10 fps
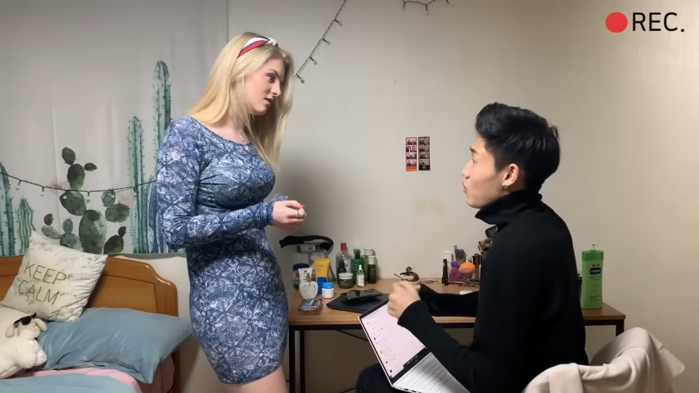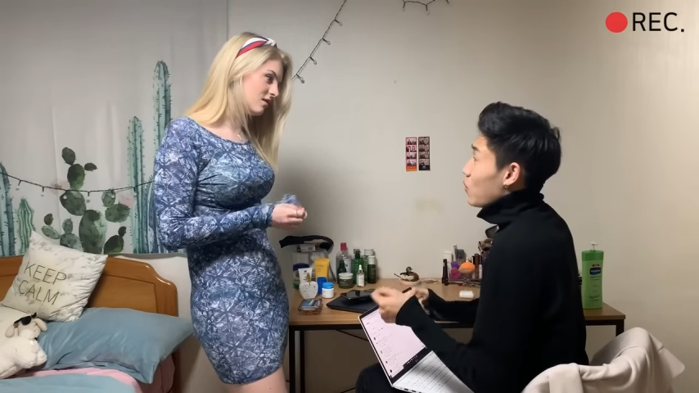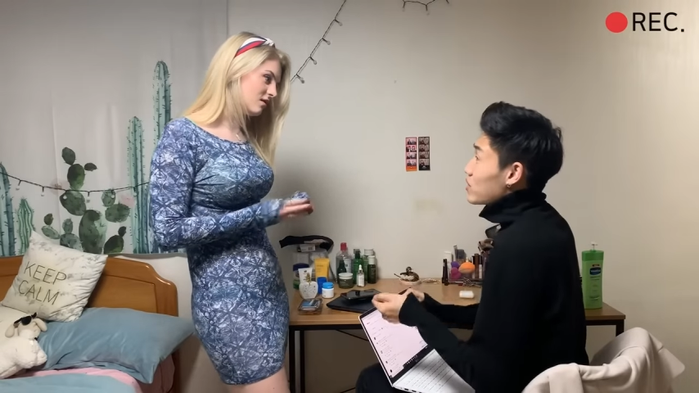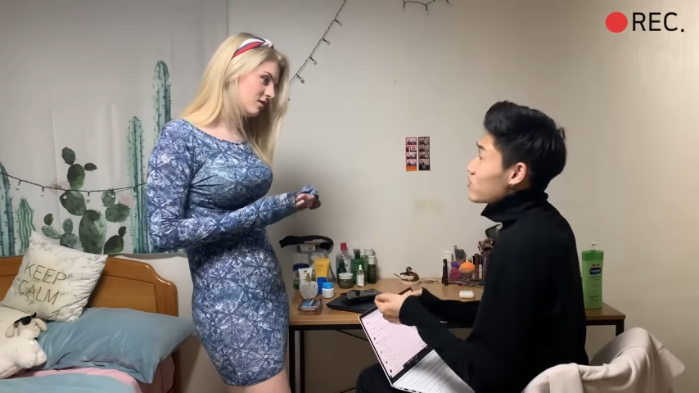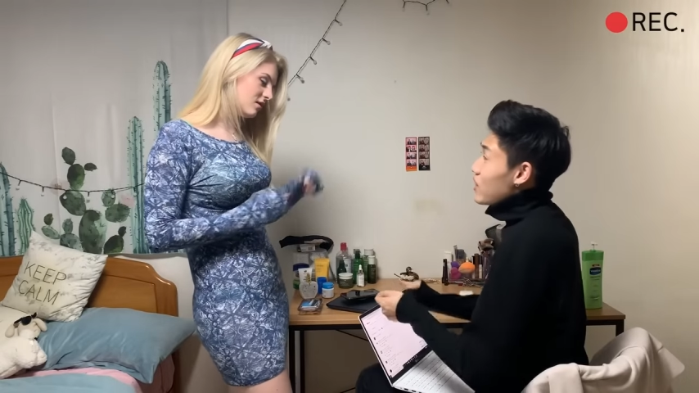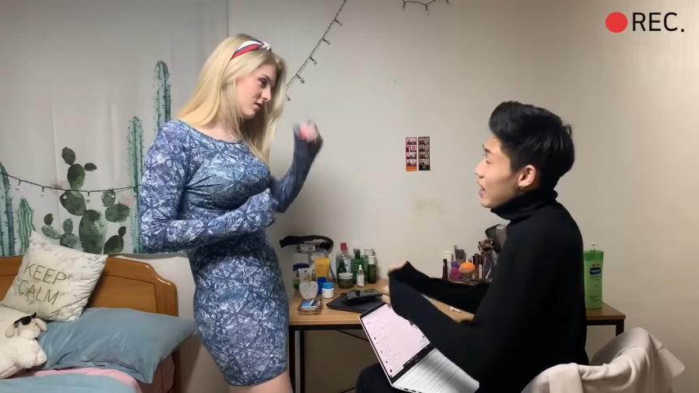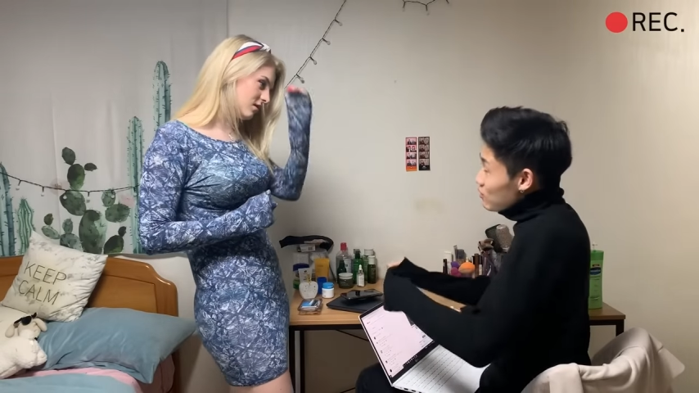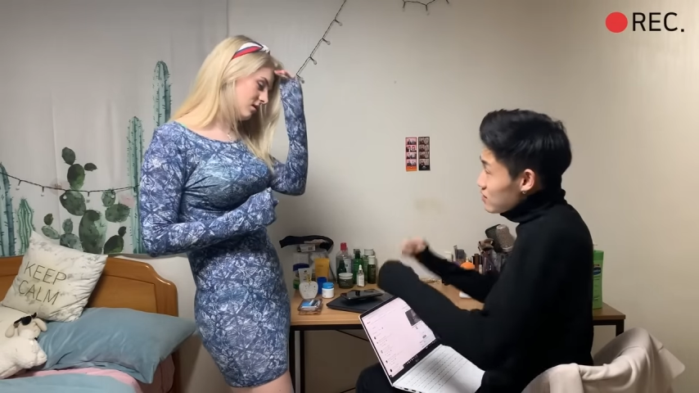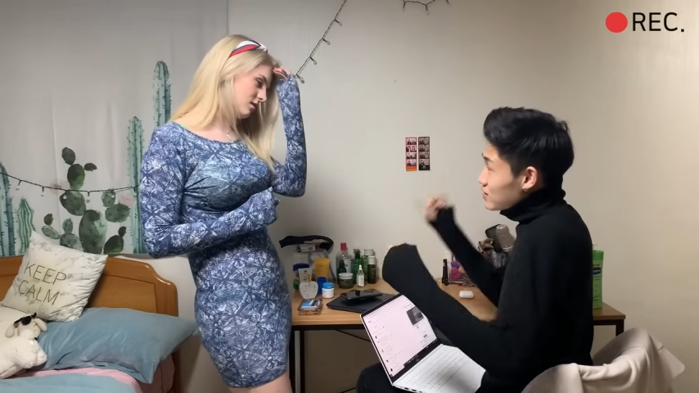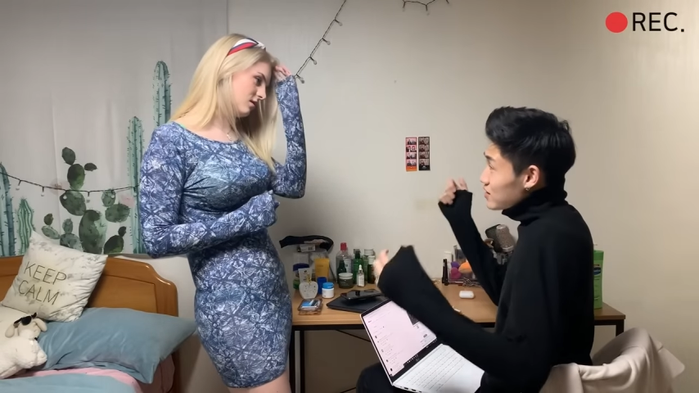Speaker 1: What if
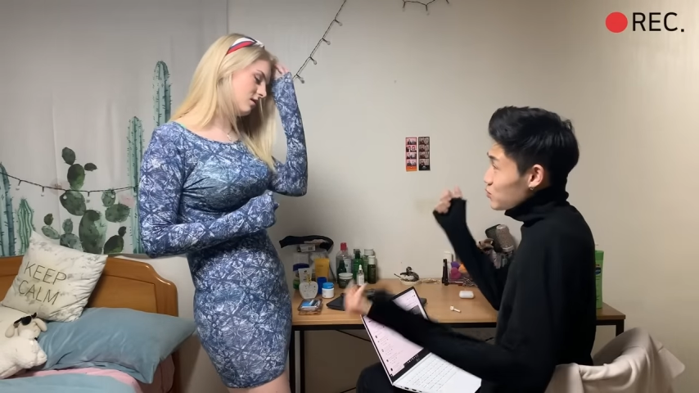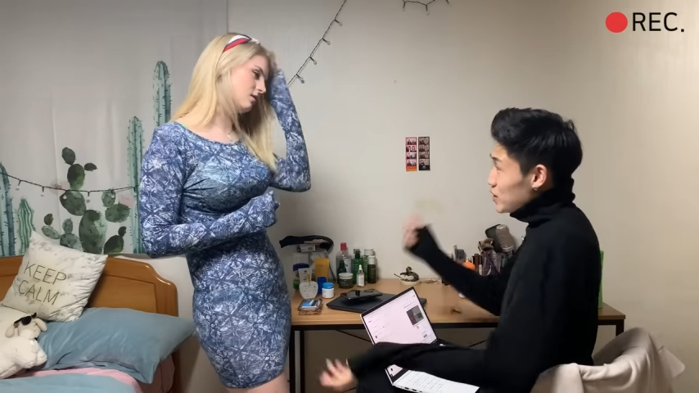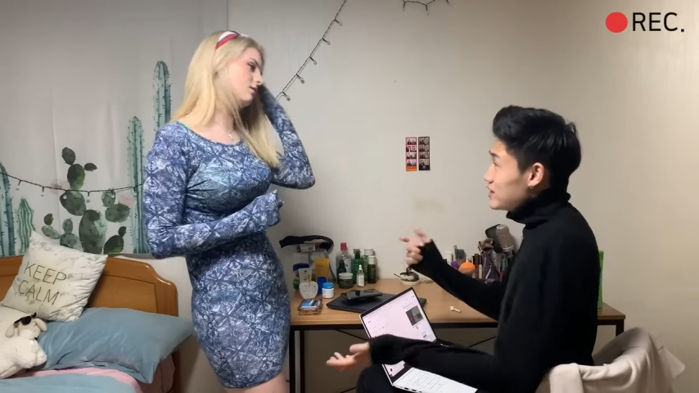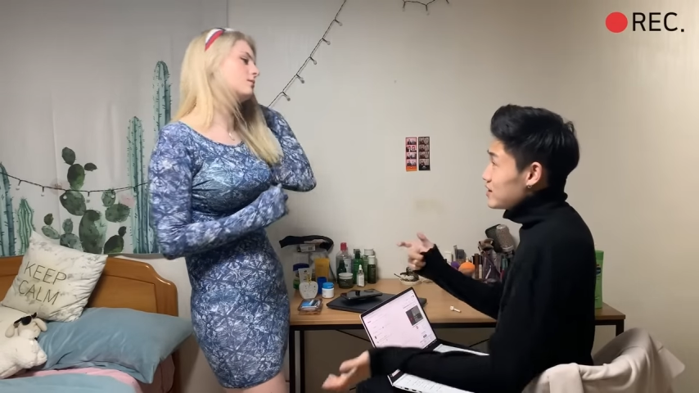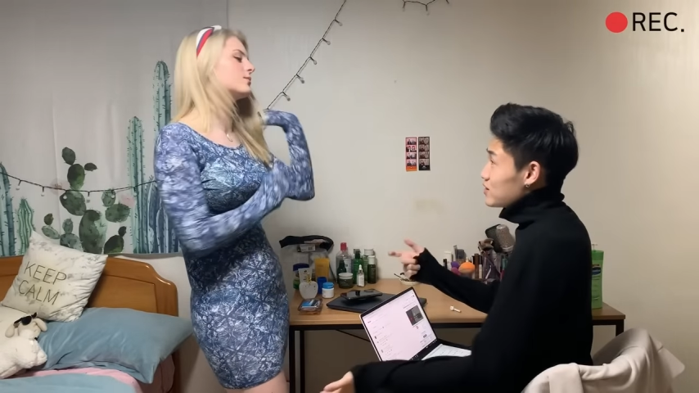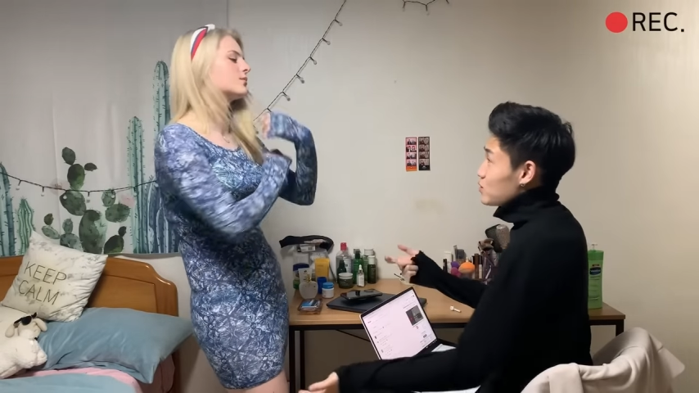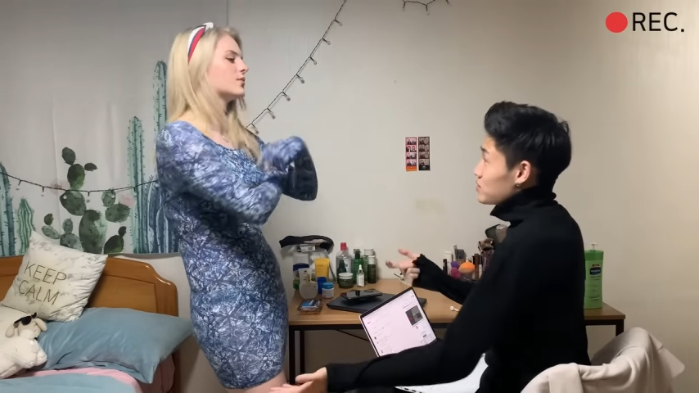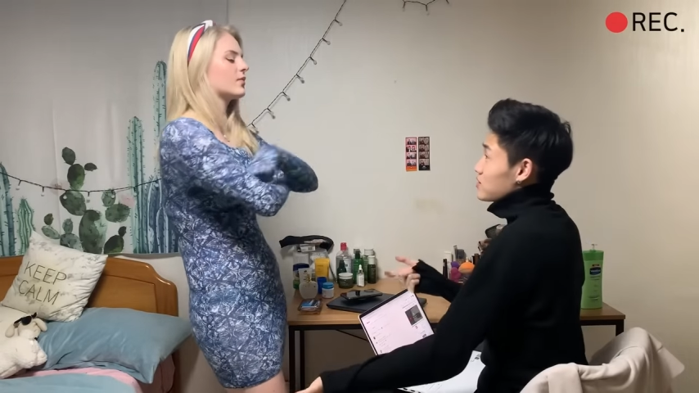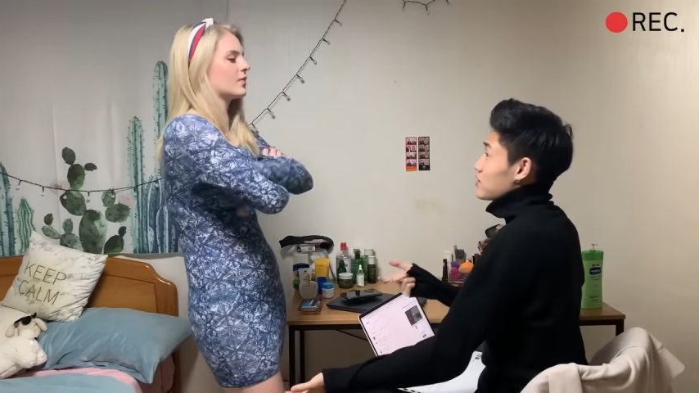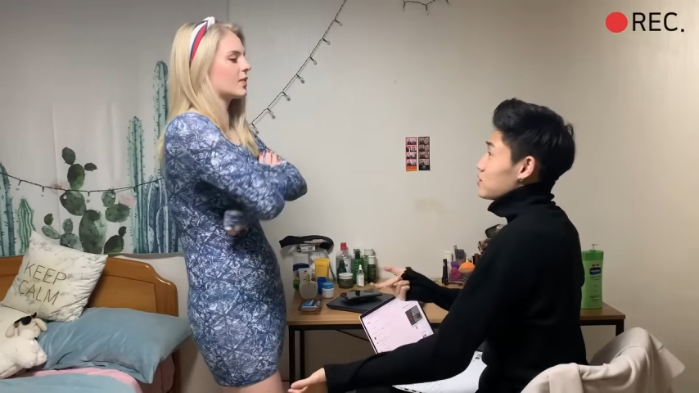outside is windy, so
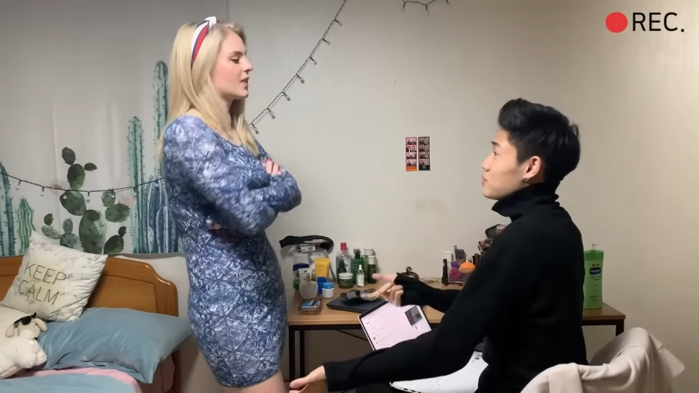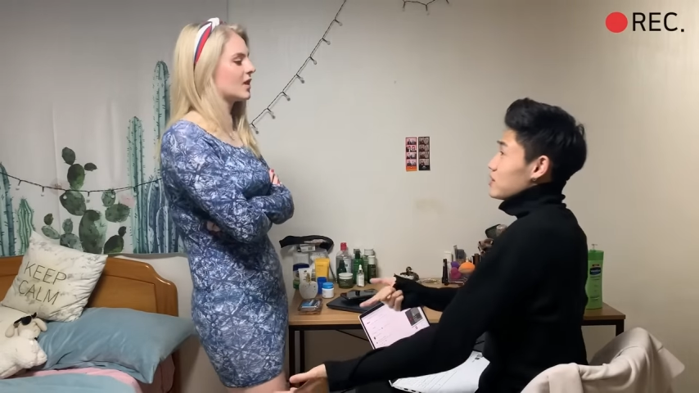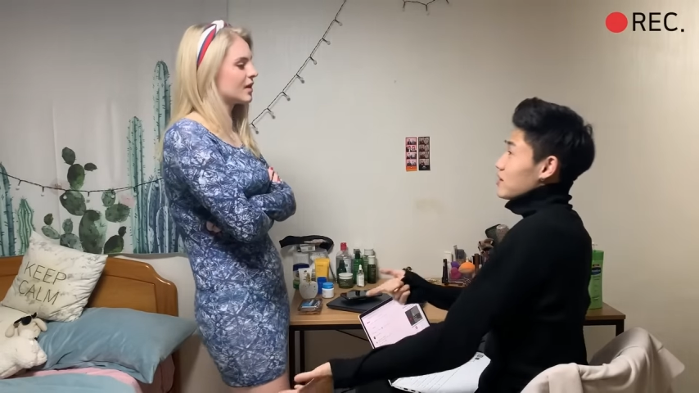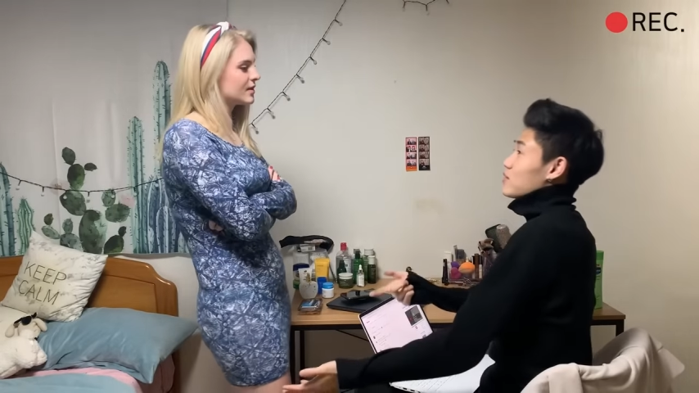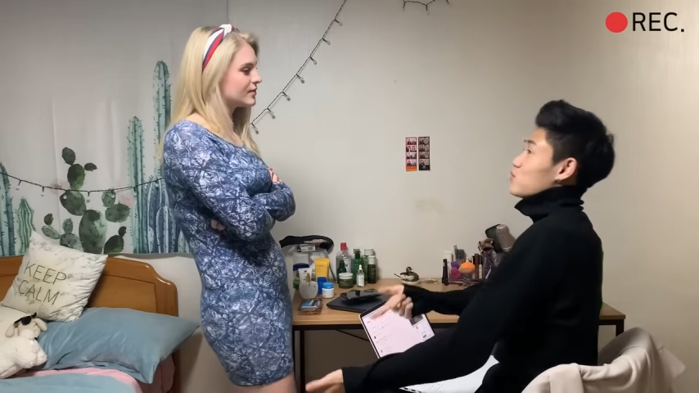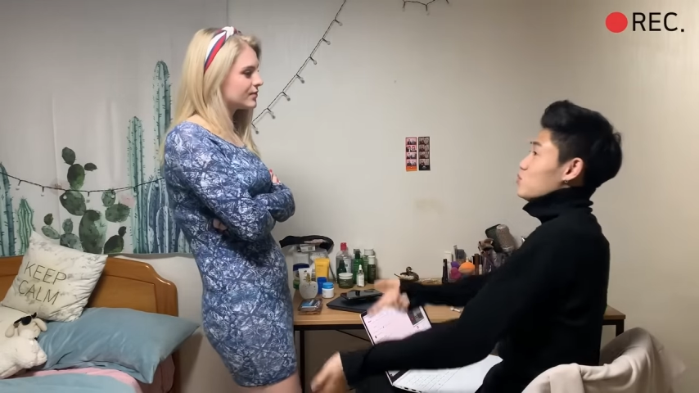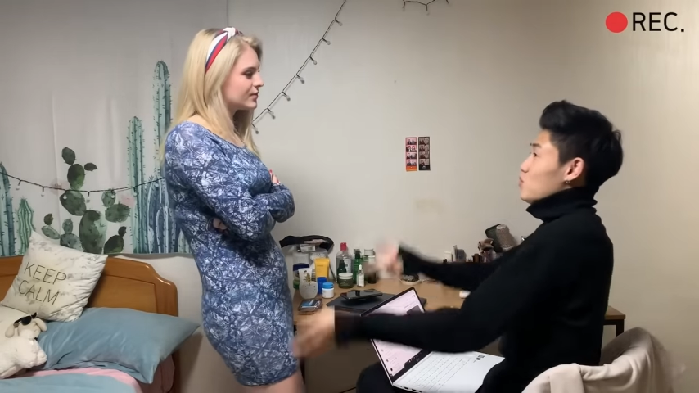it's gonna be like...